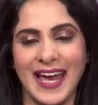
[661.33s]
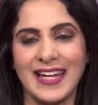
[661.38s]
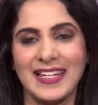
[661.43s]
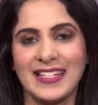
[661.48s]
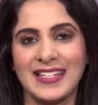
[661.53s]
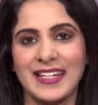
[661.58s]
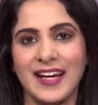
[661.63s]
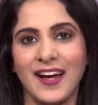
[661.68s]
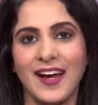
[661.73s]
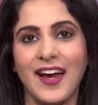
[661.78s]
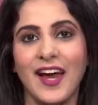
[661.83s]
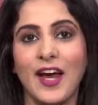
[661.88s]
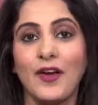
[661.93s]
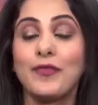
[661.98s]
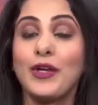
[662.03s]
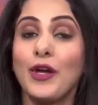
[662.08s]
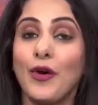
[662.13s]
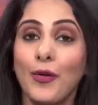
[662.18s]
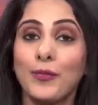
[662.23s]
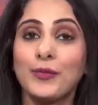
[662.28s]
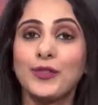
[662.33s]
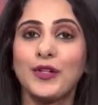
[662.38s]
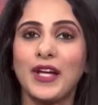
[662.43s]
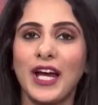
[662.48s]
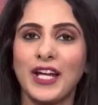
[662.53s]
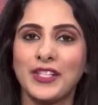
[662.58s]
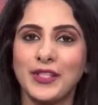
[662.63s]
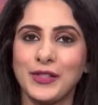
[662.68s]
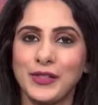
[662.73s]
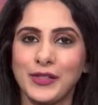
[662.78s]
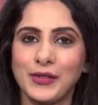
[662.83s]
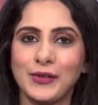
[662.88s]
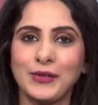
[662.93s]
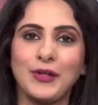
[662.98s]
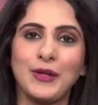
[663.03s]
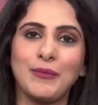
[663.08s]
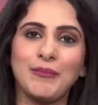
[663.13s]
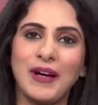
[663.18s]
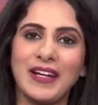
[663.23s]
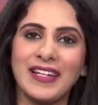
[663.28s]
and we hope to catch you soon
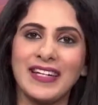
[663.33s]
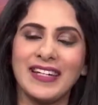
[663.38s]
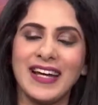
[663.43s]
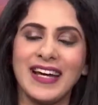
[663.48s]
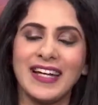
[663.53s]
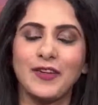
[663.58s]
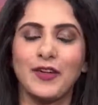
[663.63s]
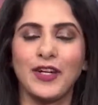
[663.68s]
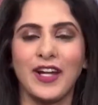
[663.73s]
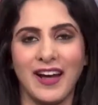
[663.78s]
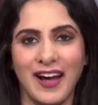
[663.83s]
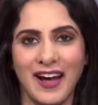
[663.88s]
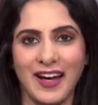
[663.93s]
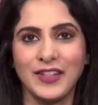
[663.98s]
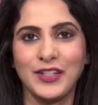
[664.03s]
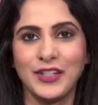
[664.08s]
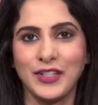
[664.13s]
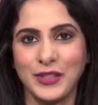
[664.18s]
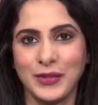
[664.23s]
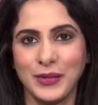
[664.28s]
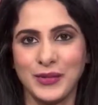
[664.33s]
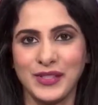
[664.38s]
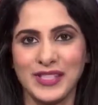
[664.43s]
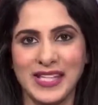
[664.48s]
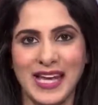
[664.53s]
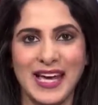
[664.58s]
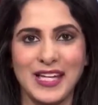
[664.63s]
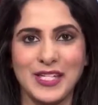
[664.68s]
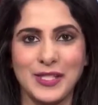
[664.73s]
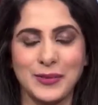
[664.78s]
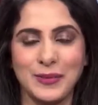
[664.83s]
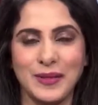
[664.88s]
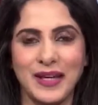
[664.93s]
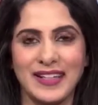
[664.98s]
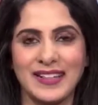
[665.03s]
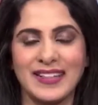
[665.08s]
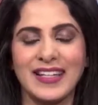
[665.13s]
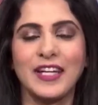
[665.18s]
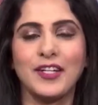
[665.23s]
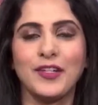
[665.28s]
on Money9 on our other shows as
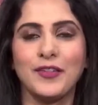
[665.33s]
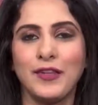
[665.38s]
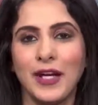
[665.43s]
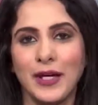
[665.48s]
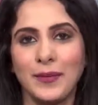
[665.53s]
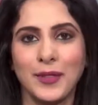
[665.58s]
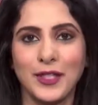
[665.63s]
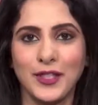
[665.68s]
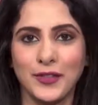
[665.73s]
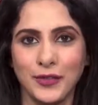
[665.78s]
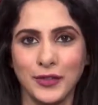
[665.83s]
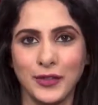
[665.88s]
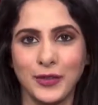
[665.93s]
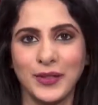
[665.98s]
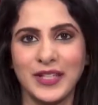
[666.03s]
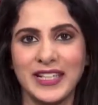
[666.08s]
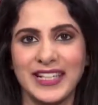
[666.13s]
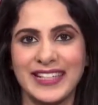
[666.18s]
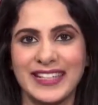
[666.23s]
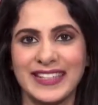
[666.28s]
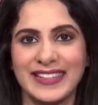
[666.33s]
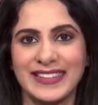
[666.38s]
well. Thank you very much for joining